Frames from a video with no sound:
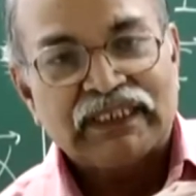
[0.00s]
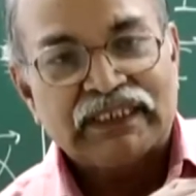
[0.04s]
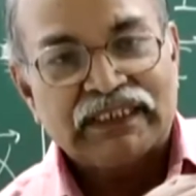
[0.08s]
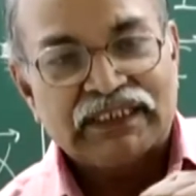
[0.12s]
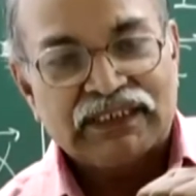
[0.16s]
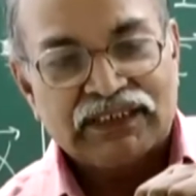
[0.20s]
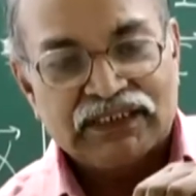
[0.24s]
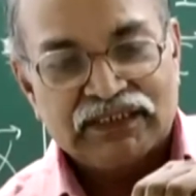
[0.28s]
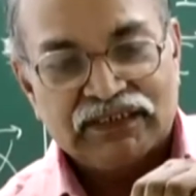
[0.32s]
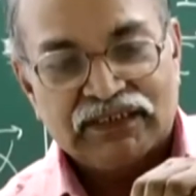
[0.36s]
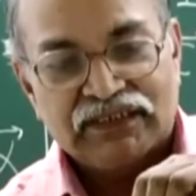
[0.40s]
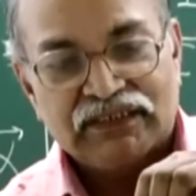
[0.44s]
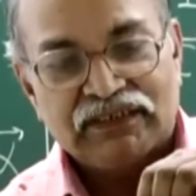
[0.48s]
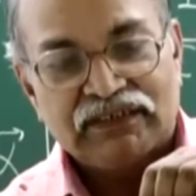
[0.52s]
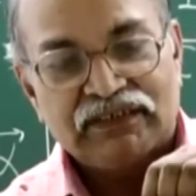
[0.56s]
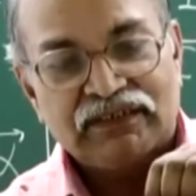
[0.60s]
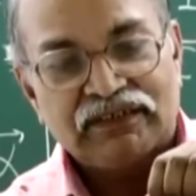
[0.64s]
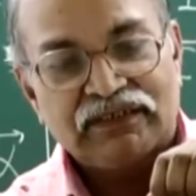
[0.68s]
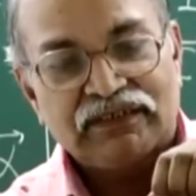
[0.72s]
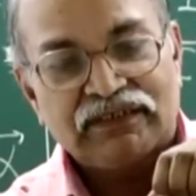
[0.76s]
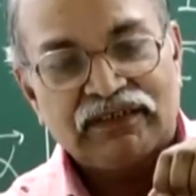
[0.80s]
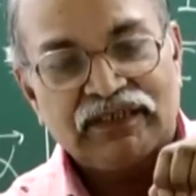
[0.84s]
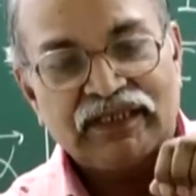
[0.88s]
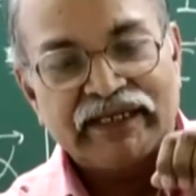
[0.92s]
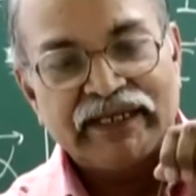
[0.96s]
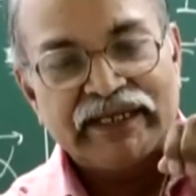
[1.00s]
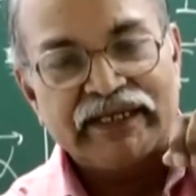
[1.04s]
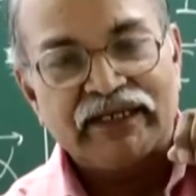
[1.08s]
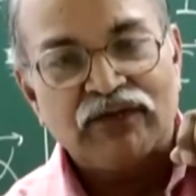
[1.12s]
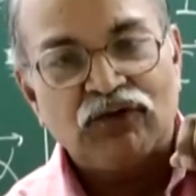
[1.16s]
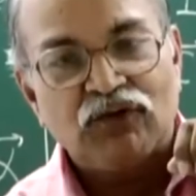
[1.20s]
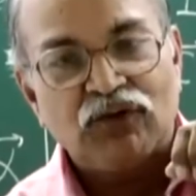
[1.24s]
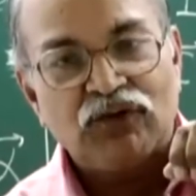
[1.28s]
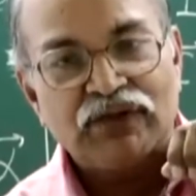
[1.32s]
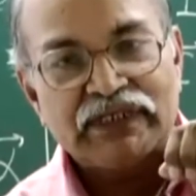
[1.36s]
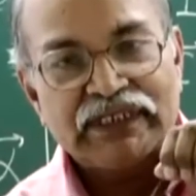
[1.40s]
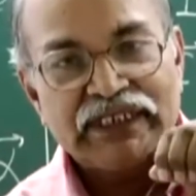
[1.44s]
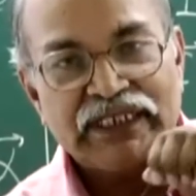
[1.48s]
this uh,
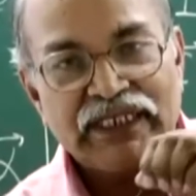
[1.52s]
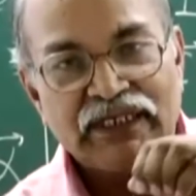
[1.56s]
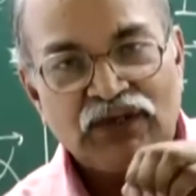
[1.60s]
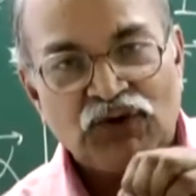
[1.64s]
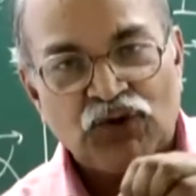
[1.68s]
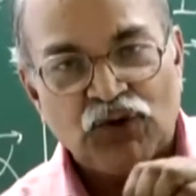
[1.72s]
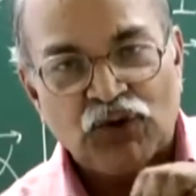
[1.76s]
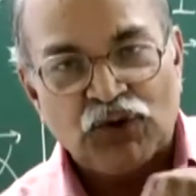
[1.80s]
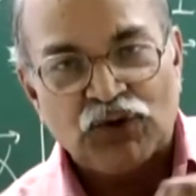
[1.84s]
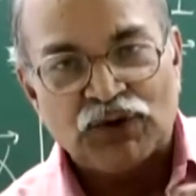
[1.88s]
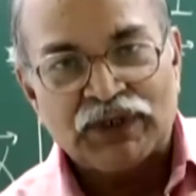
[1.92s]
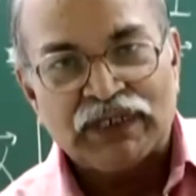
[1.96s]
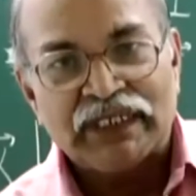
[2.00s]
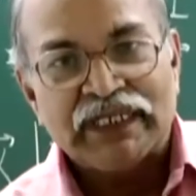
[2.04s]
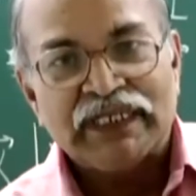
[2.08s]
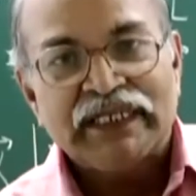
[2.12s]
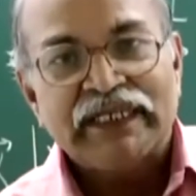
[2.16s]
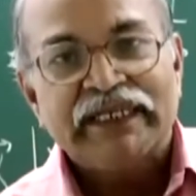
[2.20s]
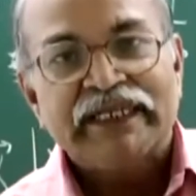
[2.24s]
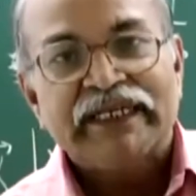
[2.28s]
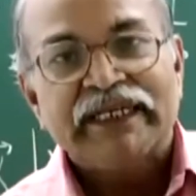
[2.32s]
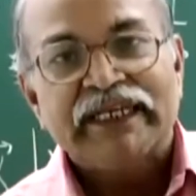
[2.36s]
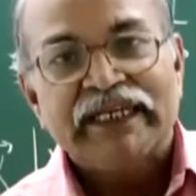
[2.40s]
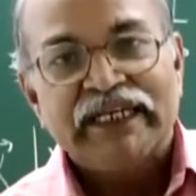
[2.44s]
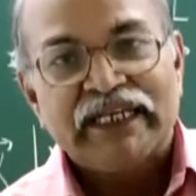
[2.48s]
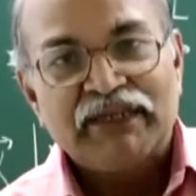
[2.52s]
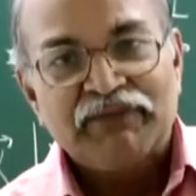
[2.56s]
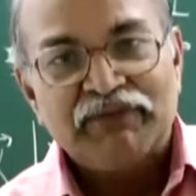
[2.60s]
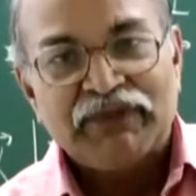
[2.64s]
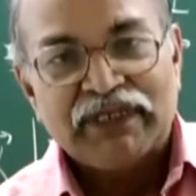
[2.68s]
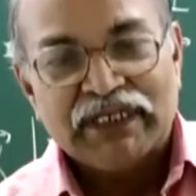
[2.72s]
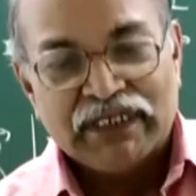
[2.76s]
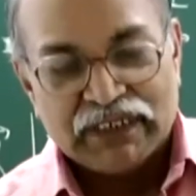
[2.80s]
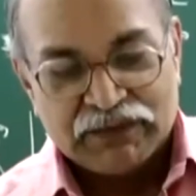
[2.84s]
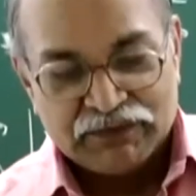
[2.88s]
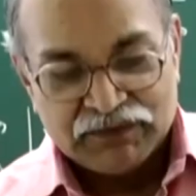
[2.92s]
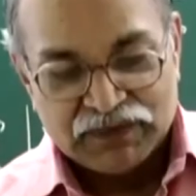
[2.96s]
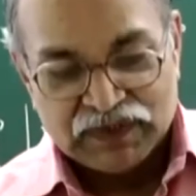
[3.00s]
thread goes in a cone it
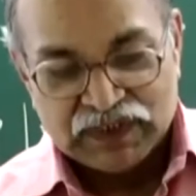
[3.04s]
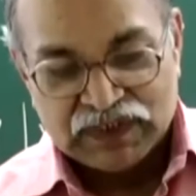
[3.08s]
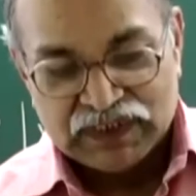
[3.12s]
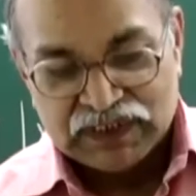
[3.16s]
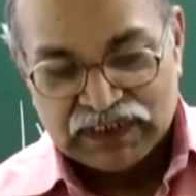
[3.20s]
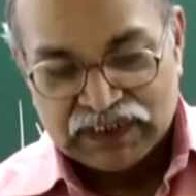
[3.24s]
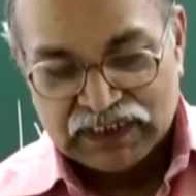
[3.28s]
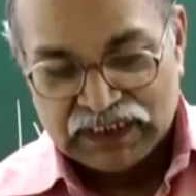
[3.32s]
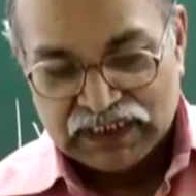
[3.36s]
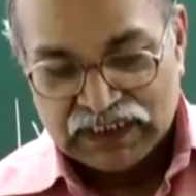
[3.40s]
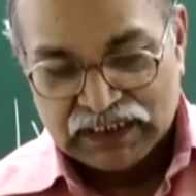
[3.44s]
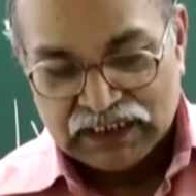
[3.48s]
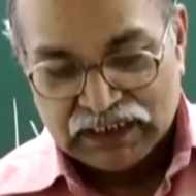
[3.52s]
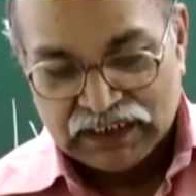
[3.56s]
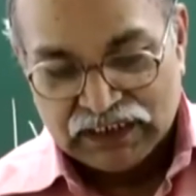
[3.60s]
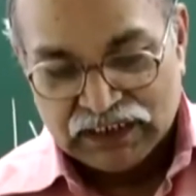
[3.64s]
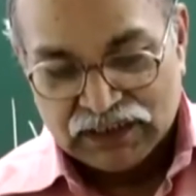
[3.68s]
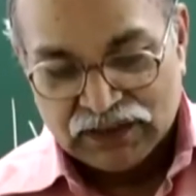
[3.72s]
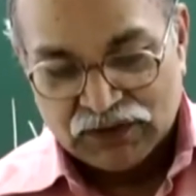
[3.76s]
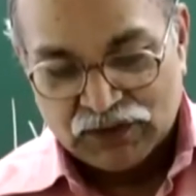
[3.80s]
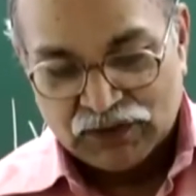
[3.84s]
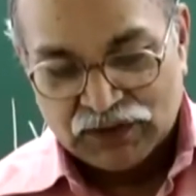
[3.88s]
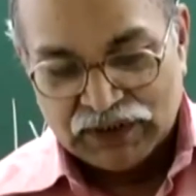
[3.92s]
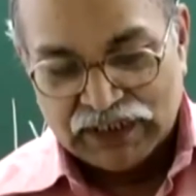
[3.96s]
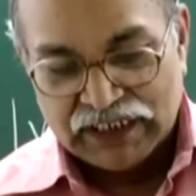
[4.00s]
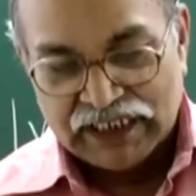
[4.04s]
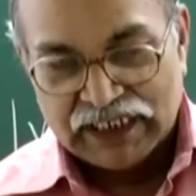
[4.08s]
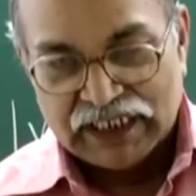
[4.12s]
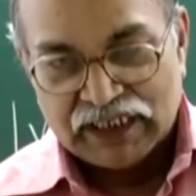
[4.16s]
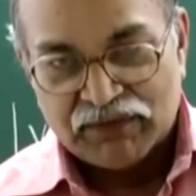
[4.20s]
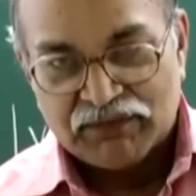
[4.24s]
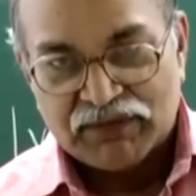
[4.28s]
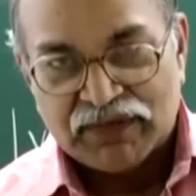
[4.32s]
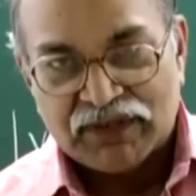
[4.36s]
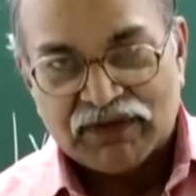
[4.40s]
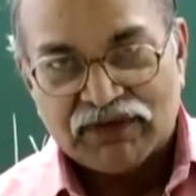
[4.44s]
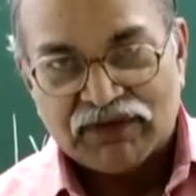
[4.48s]
becomes conical